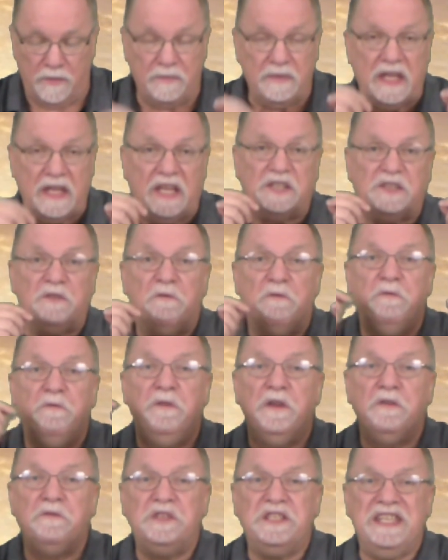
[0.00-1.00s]
it's
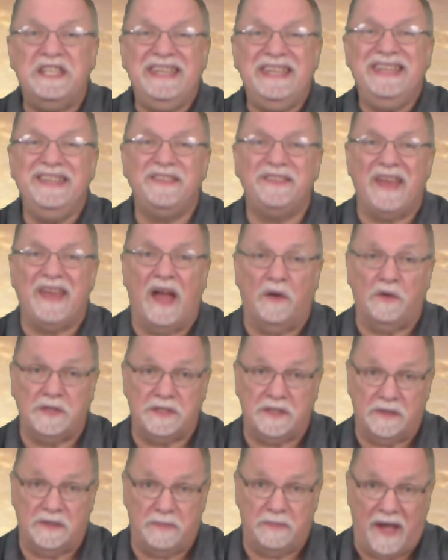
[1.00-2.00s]

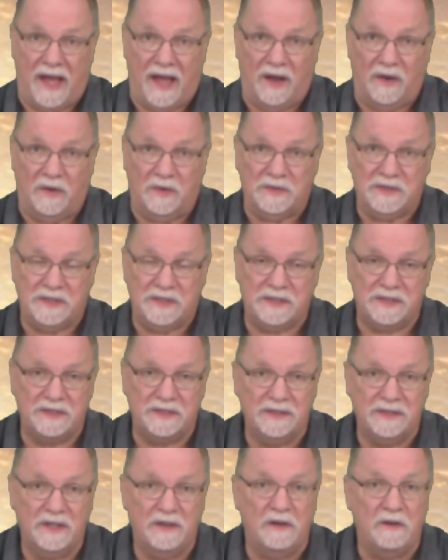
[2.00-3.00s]
15,000 pounds.
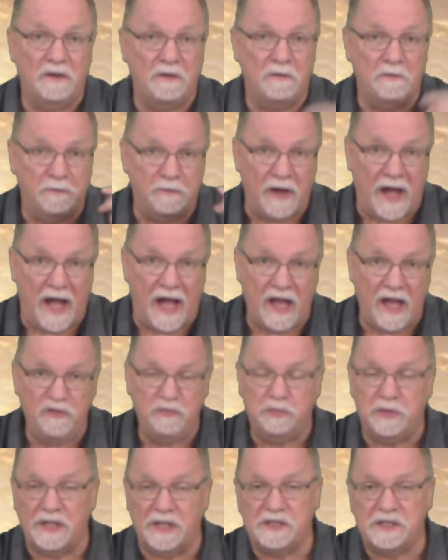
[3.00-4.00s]
5
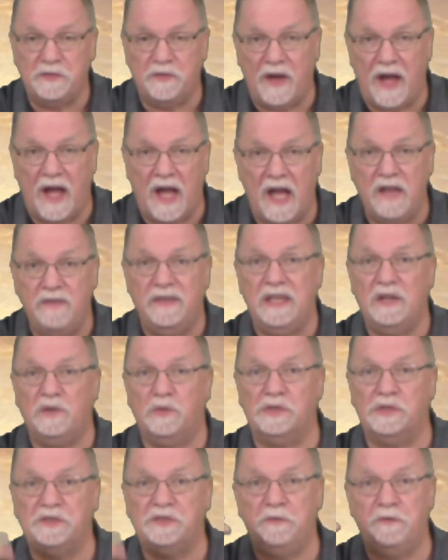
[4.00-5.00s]
plus 5
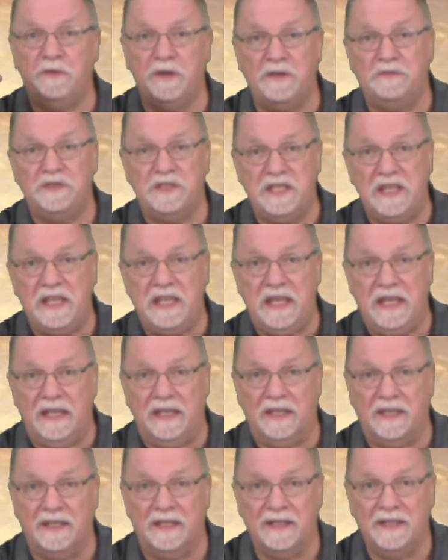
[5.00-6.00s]
equals
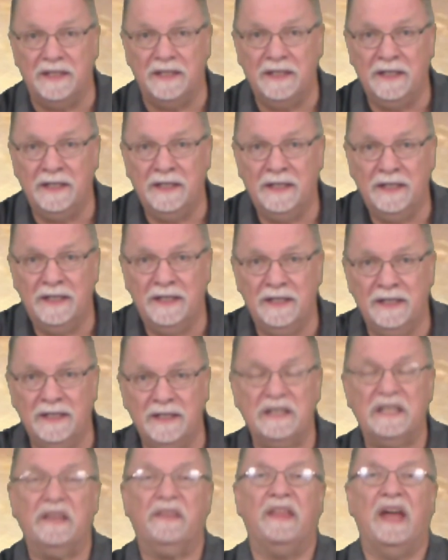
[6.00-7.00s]
15.
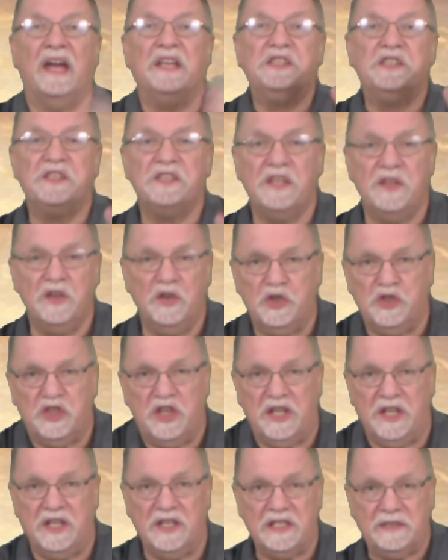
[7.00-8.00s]
That's
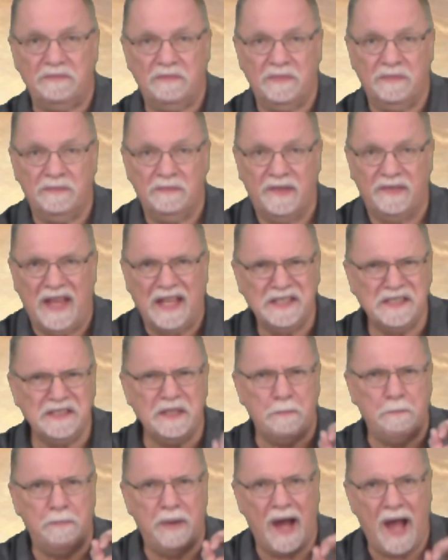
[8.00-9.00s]
synergy. That's the
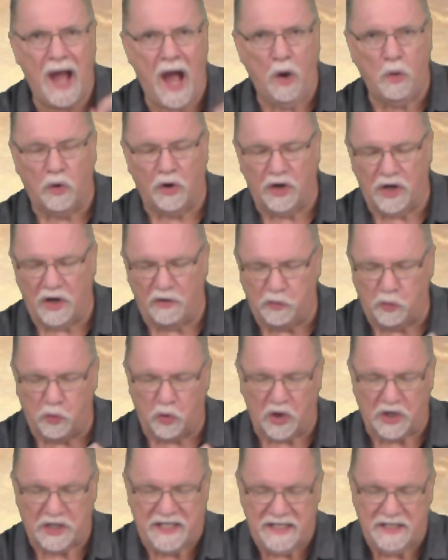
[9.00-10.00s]
power of
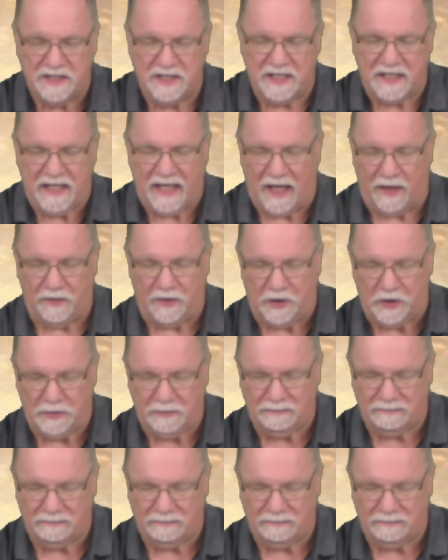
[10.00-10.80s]
working together.